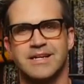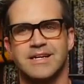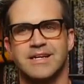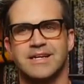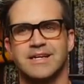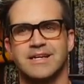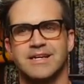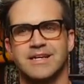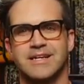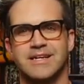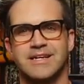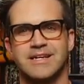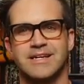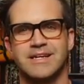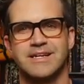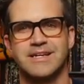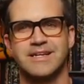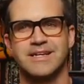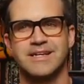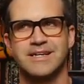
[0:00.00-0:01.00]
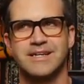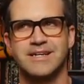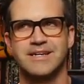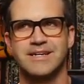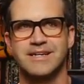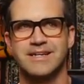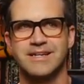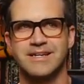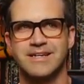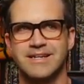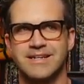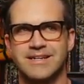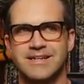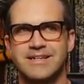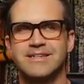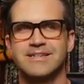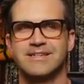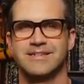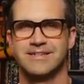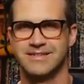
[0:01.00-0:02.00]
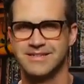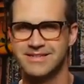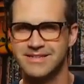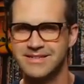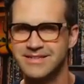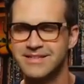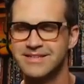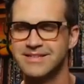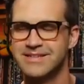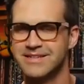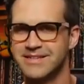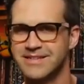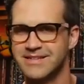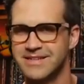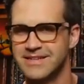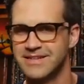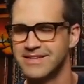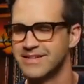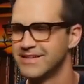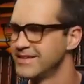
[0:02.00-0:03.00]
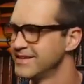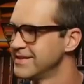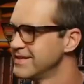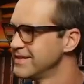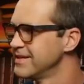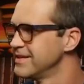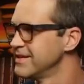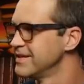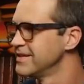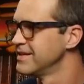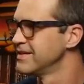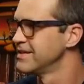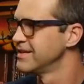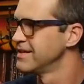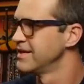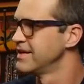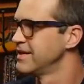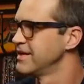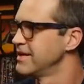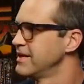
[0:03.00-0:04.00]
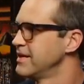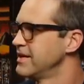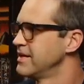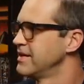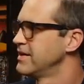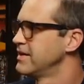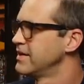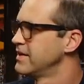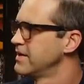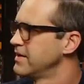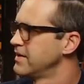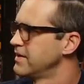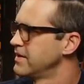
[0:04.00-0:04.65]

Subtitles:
[no speech]